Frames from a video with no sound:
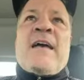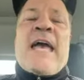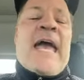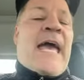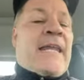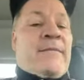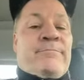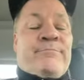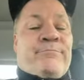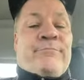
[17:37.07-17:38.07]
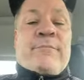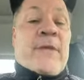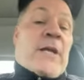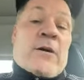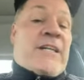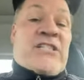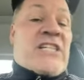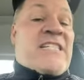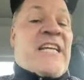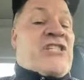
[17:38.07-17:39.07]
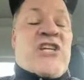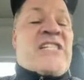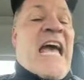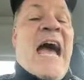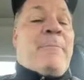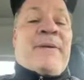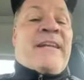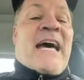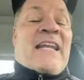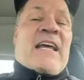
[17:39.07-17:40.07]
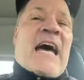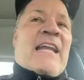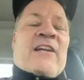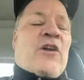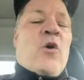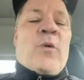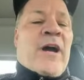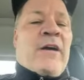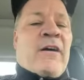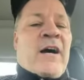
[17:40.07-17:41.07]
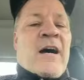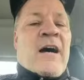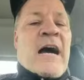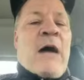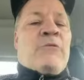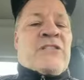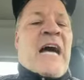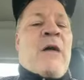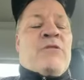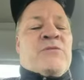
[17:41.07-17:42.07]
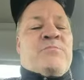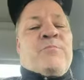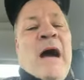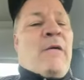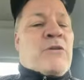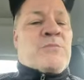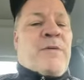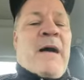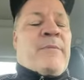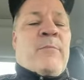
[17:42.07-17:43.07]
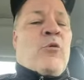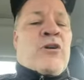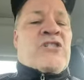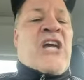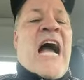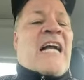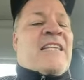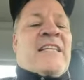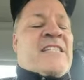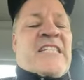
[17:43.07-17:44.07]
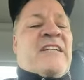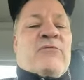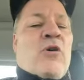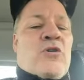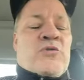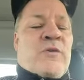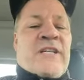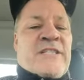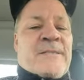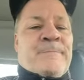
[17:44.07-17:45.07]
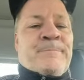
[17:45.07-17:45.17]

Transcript: It just happened out of nowhere. I was probably more shocked than Steve Rolls was.